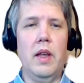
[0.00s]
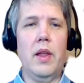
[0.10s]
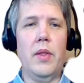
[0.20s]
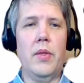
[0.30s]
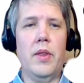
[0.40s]

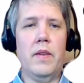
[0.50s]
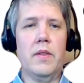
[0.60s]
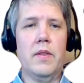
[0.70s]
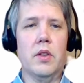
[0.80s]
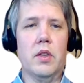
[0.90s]

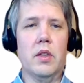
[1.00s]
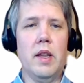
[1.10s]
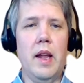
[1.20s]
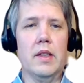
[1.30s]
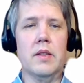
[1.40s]
This
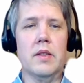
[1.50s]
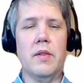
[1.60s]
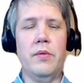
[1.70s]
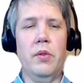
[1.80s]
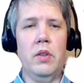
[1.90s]
tells the
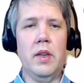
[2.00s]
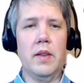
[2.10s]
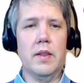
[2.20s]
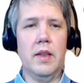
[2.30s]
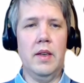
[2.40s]
full
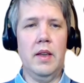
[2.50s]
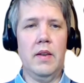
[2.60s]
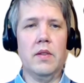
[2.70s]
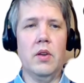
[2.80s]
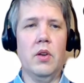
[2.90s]
text
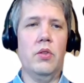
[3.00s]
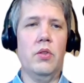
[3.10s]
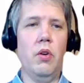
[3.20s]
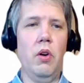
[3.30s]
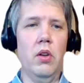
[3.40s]
index
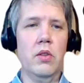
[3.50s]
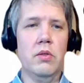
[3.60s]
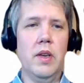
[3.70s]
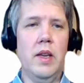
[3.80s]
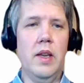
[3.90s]
to
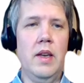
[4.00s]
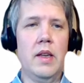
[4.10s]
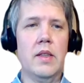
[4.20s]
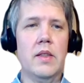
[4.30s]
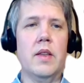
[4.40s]
also
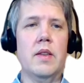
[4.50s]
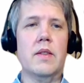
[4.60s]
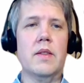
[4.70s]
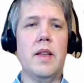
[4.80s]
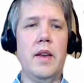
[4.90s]
index this
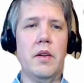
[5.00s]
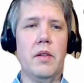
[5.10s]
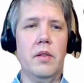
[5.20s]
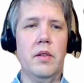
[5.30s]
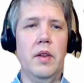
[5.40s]

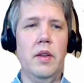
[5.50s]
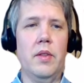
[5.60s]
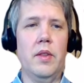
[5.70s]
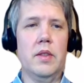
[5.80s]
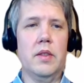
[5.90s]
data.
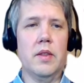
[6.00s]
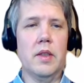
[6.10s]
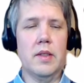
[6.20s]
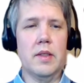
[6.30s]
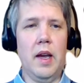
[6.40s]
This is the
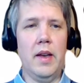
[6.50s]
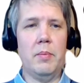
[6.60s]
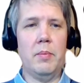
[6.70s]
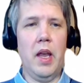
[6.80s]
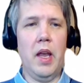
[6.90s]

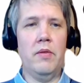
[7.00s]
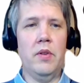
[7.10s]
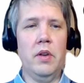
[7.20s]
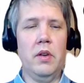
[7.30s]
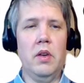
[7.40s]
desired
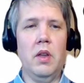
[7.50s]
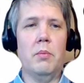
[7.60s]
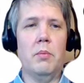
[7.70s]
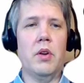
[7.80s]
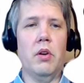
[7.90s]
behavior
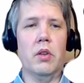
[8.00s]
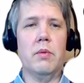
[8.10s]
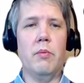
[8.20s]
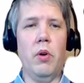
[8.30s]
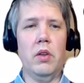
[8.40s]
because
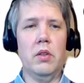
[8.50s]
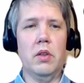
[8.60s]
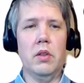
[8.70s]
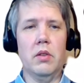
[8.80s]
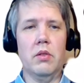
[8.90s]
we
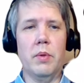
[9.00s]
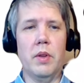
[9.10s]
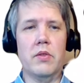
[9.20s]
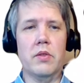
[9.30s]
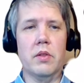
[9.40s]
want to
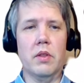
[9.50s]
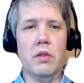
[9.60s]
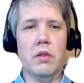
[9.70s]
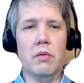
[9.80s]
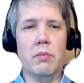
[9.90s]

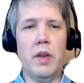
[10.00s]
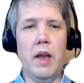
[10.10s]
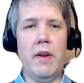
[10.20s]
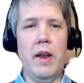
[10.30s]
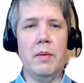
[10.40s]
be
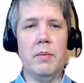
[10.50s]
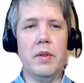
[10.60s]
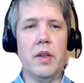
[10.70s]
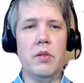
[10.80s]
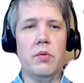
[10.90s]
available
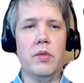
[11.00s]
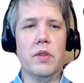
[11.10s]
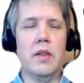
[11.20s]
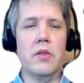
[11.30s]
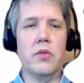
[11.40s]
that users
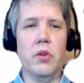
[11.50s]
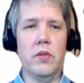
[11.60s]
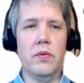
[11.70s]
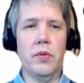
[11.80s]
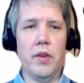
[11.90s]
can
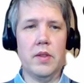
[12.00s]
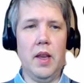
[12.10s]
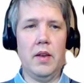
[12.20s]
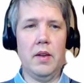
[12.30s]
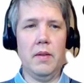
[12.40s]
search for this
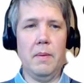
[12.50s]
data.